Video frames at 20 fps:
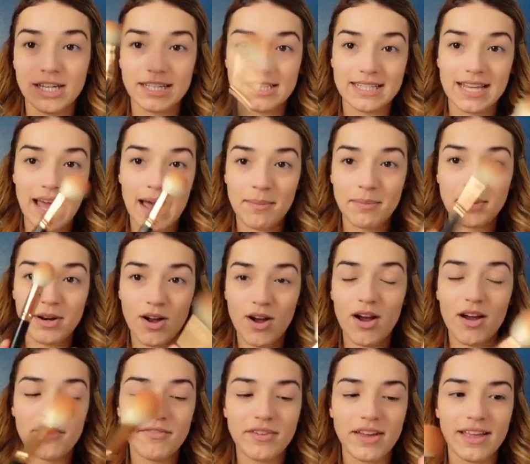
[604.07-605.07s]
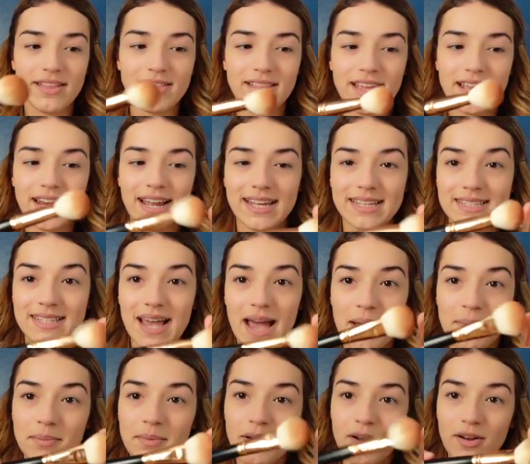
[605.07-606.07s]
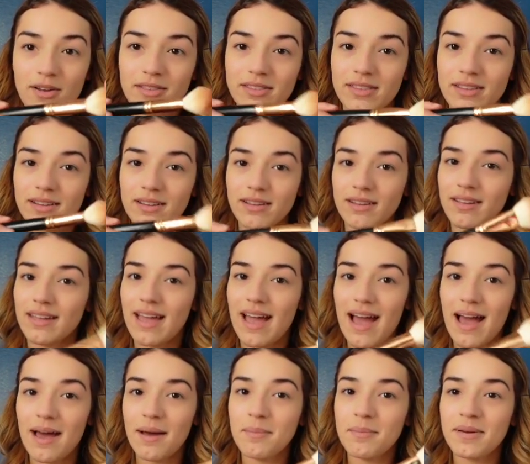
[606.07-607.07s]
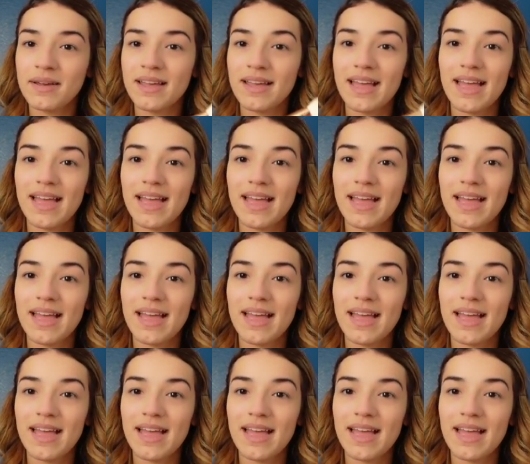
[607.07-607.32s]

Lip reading: I tap it off and then I tap on the cap.